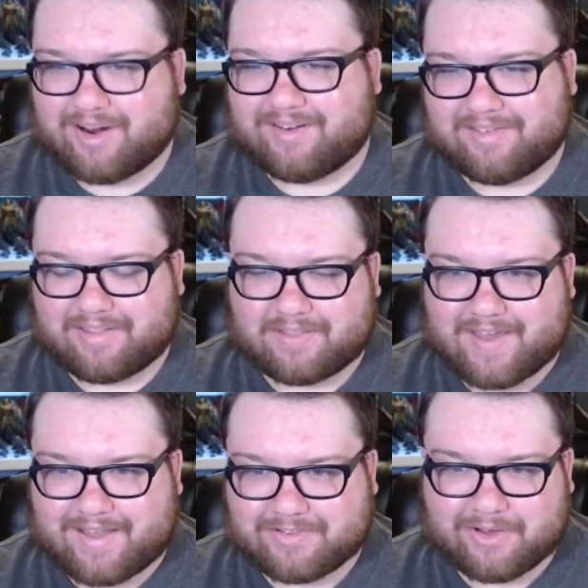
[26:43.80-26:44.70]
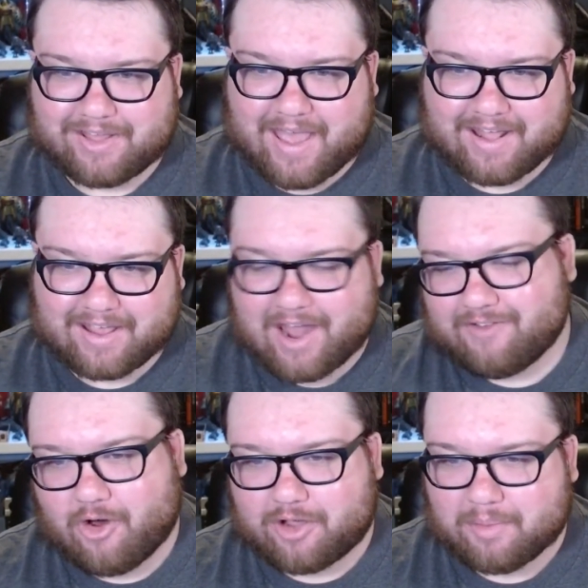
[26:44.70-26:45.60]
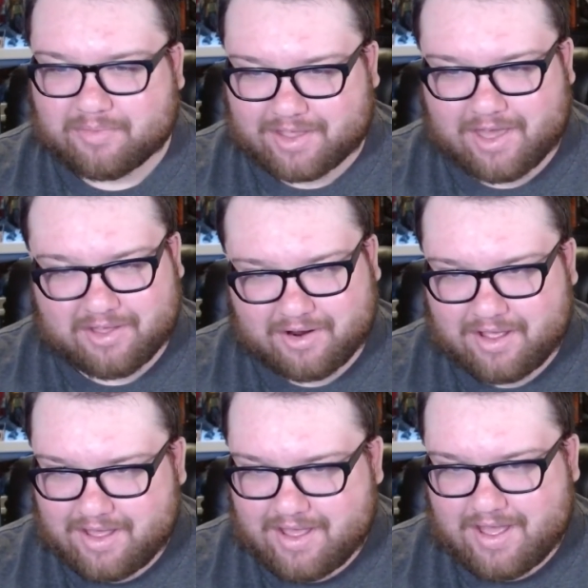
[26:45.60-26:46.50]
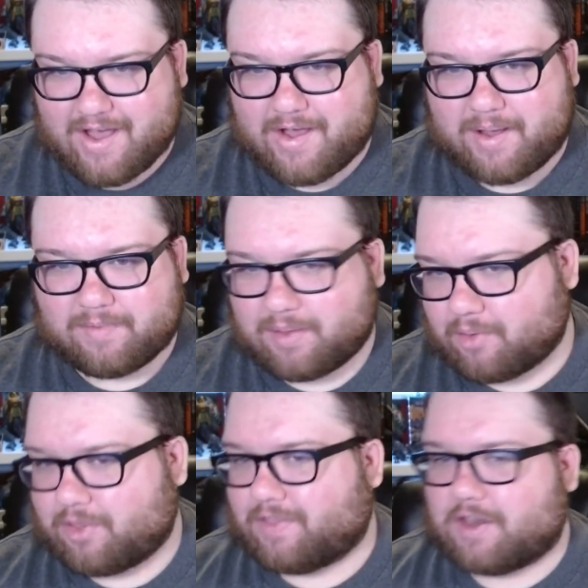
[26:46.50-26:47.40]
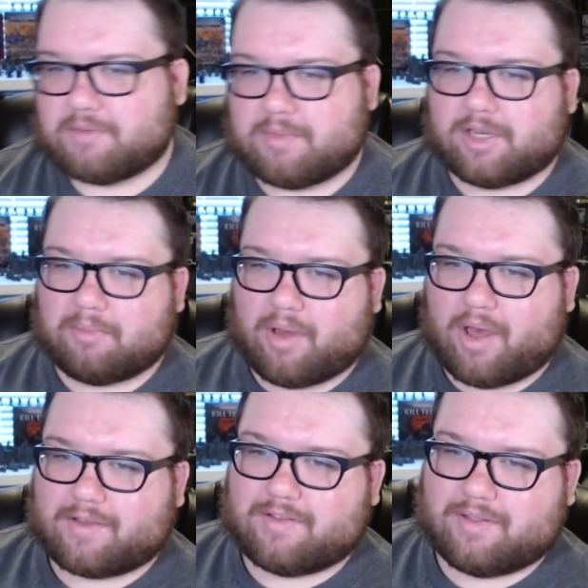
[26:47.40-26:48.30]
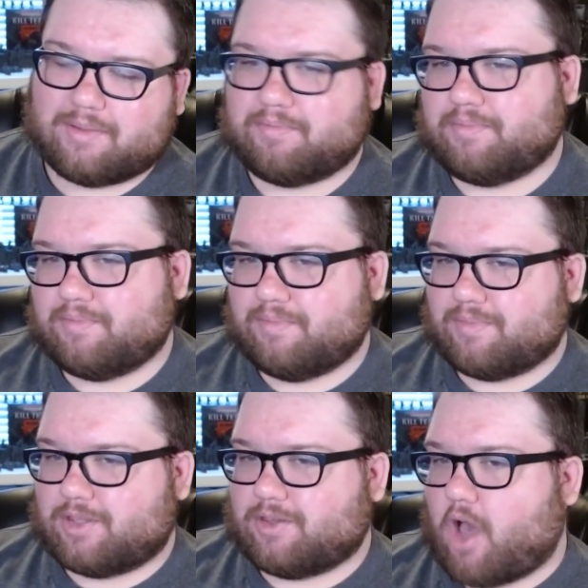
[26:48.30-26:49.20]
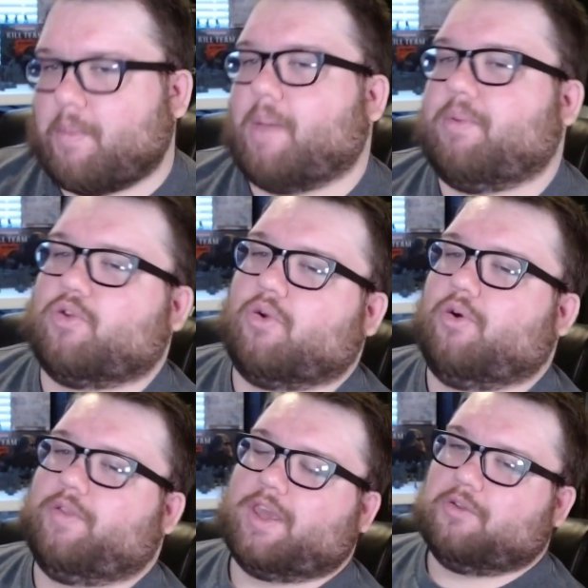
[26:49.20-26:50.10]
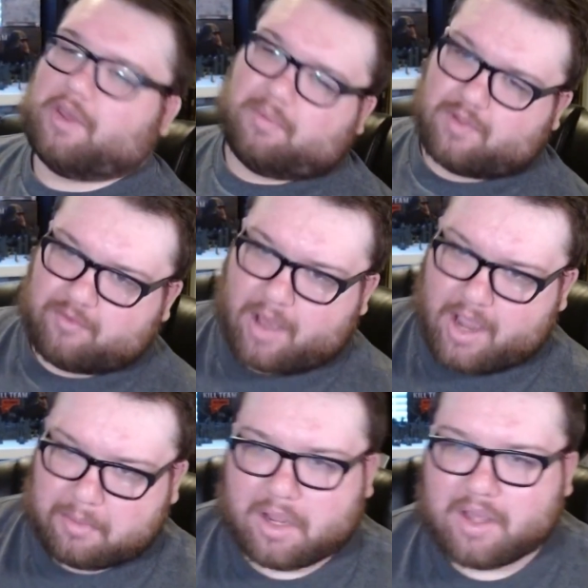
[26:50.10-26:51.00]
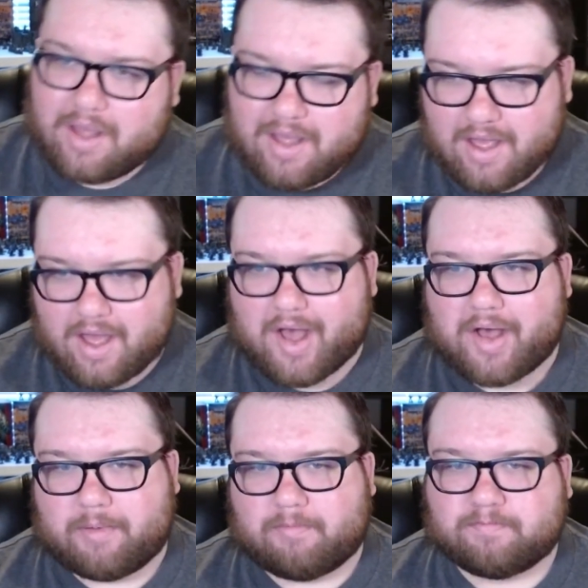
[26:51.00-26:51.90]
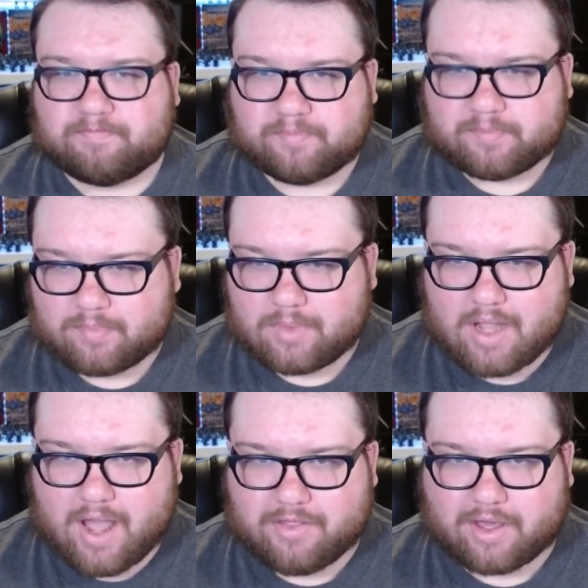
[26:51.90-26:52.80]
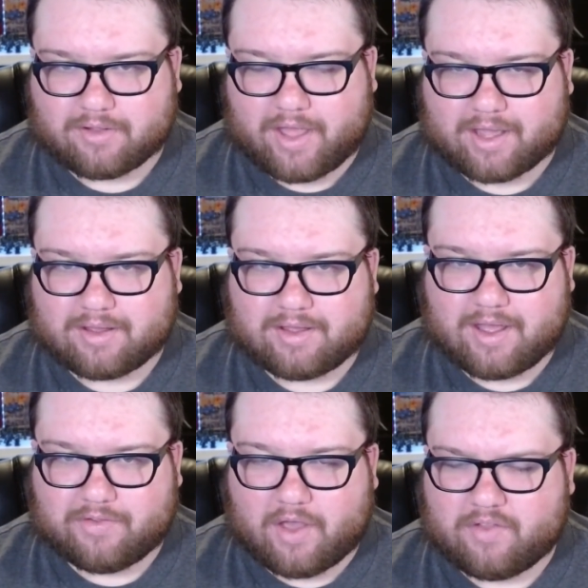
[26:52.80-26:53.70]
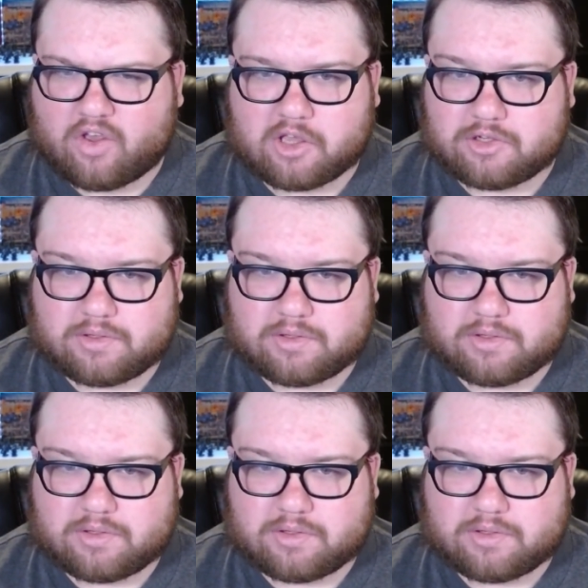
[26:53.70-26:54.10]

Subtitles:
and everything like that. So it kind of all comes together. Same thing with like the Dominion box and the Combat Patrol and the Kill Team stuff behind me. I think like as long as